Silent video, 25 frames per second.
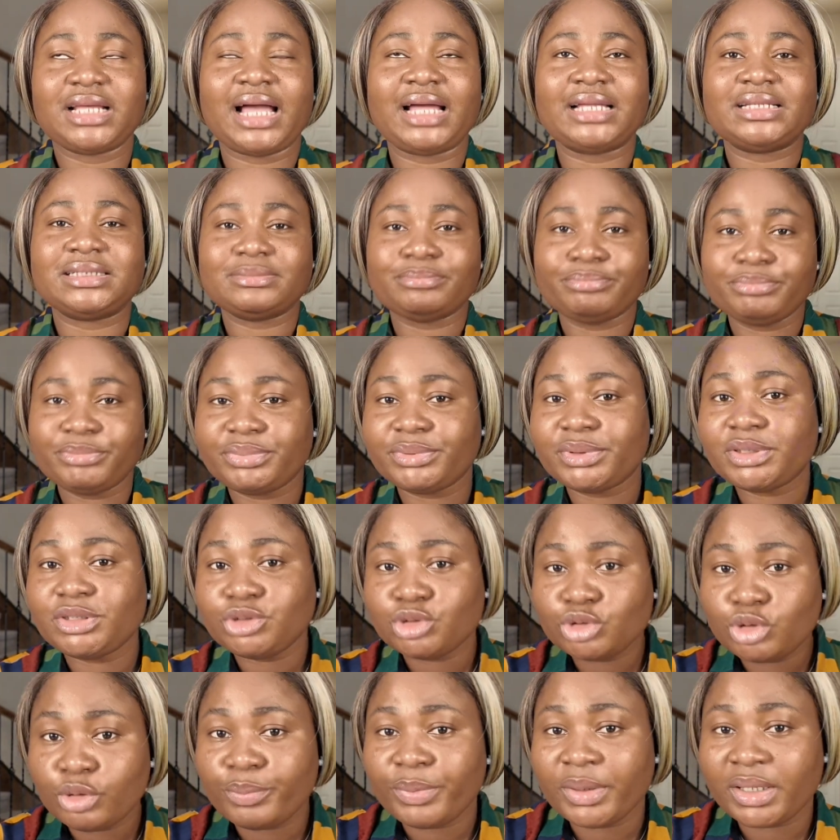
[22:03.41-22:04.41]
And
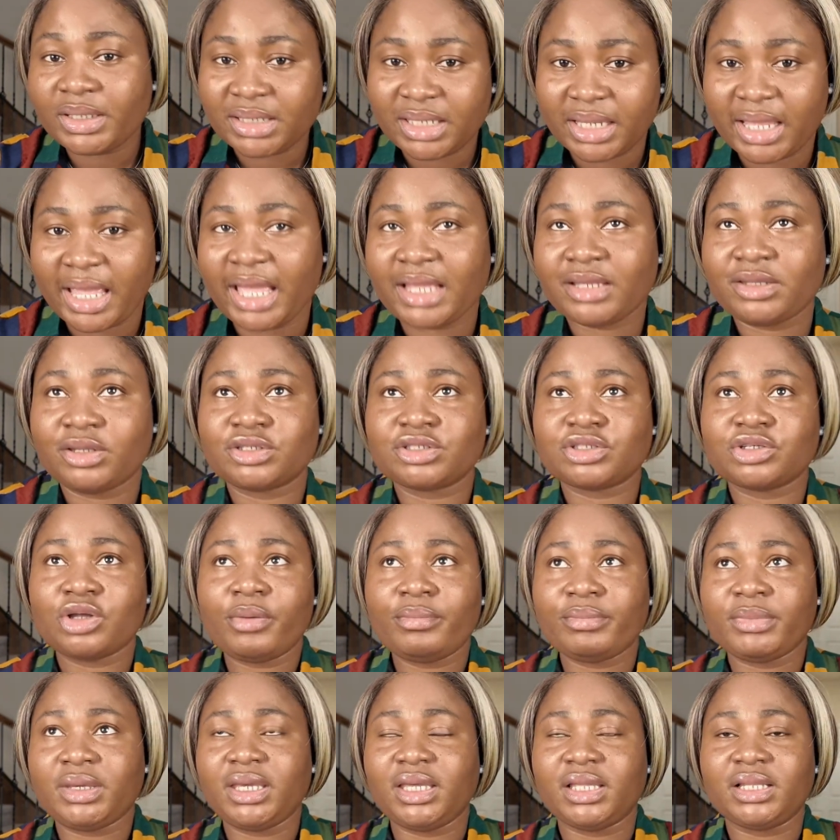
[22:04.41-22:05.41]
you being the head does not
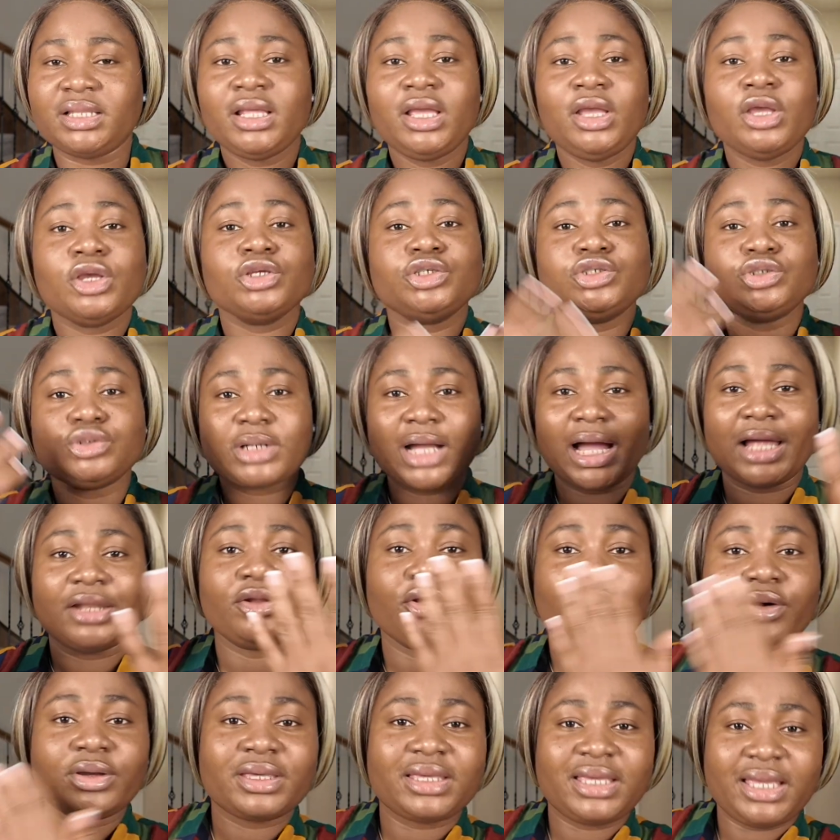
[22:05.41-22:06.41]
mean you
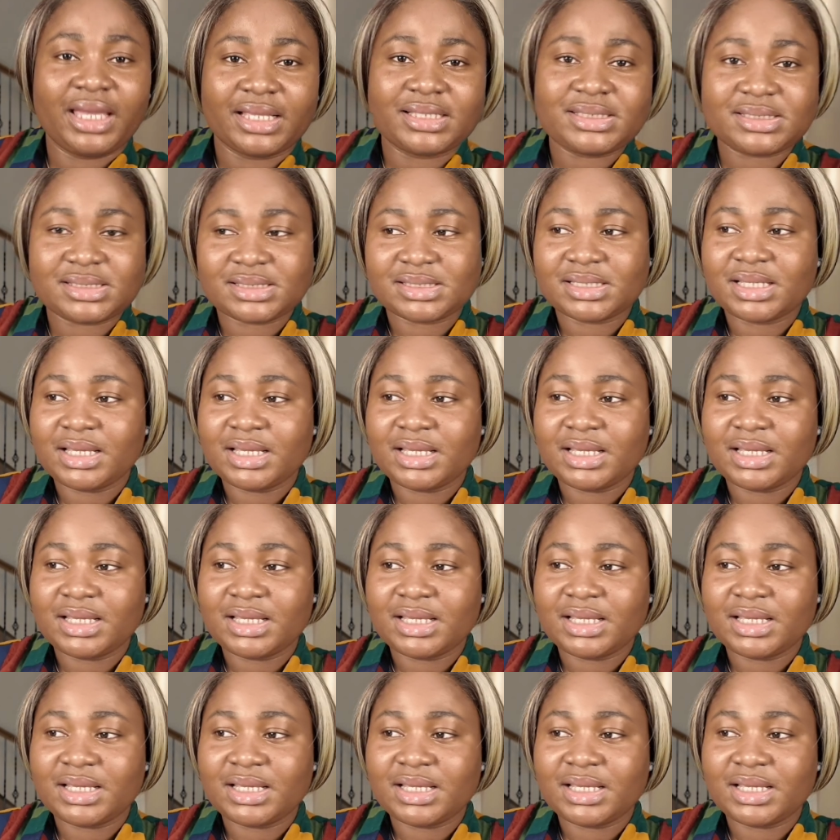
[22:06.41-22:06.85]
cannot get